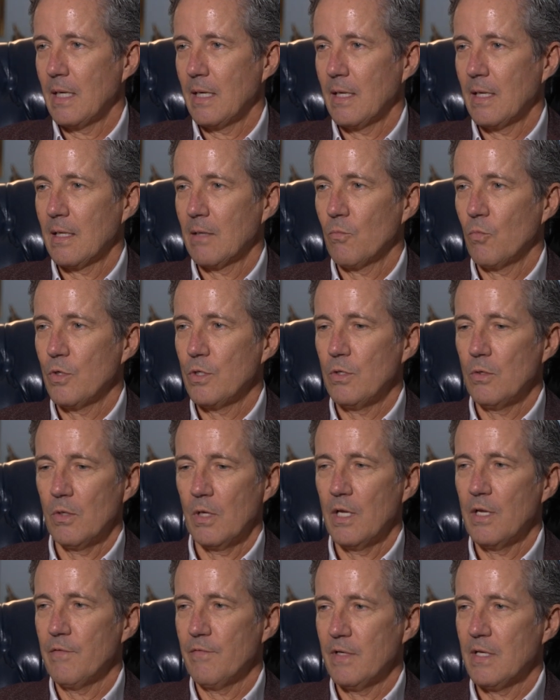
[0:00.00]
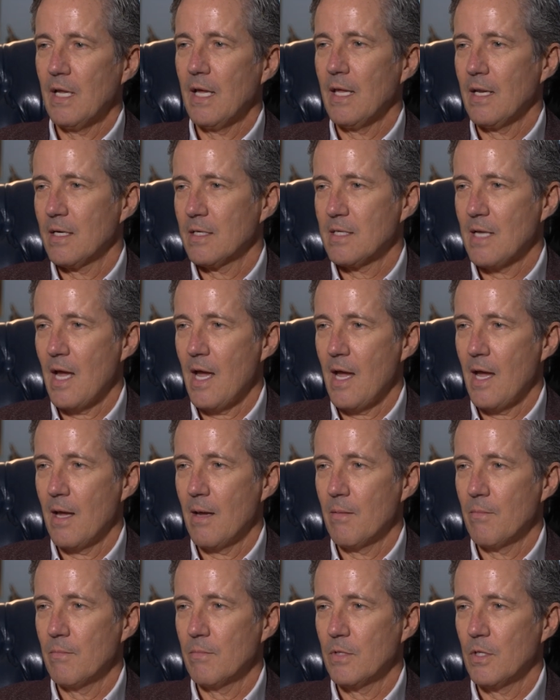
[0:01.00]
And when you live a day at a
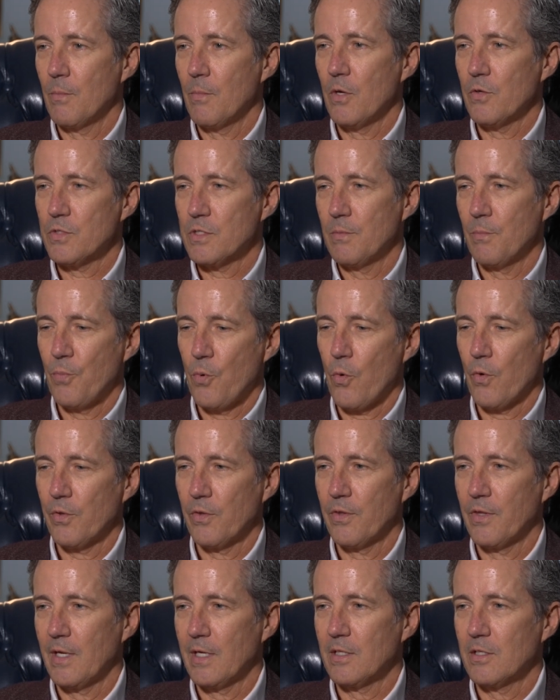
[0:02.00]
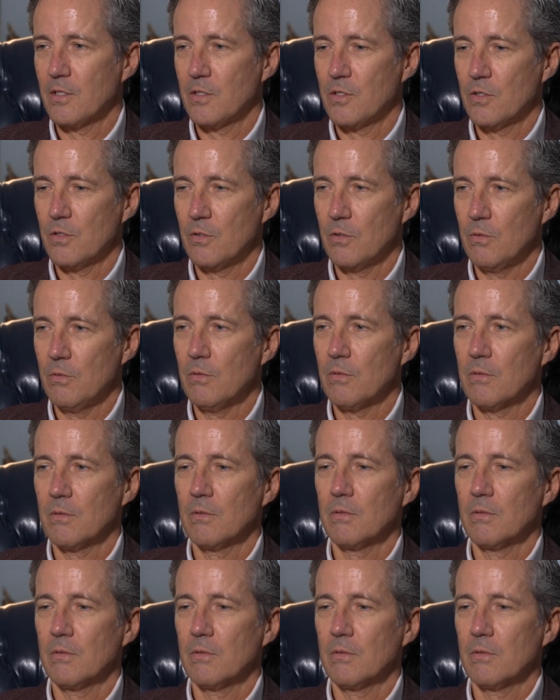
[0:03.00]
time, the most important thing to do